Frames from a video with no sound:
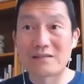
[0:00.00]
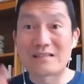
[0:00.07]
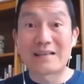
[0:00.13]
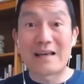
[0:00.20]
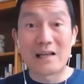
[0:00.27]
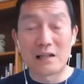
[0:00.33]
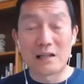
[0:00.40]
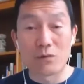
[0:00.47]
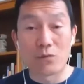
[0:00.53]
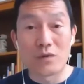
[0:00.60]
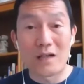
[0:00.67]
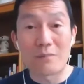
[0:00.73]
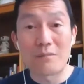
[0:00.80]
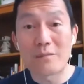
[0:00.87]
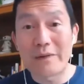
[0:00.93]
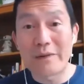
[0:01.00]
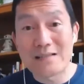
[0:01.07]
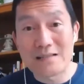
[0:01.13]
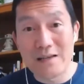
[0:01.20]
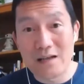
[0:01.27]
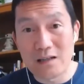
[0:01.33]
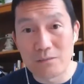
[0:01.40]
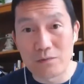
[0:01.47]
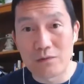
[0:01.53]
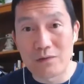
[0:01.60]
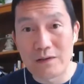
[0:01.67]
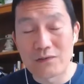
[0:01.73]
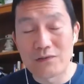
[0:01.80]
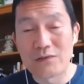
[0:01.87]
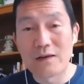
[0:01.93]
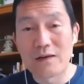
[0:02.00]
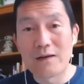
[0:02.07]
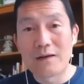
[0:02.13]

scalable, what I mean by scalable is